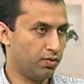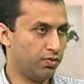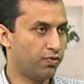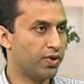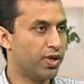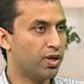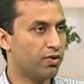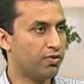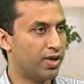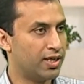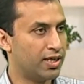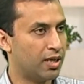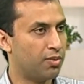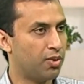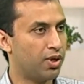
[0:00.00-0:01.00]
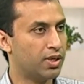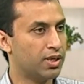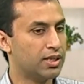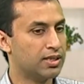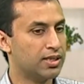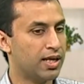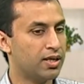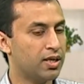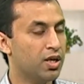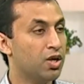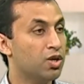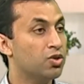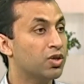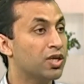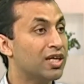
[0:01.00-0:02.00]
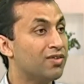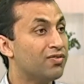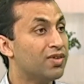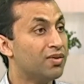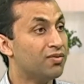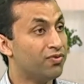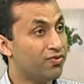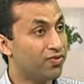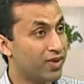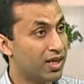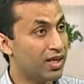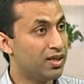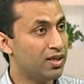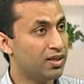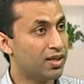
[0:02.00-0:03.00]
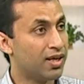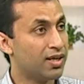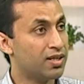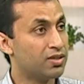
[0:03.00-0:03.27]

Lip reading: free of antibiotics is that you give them feed that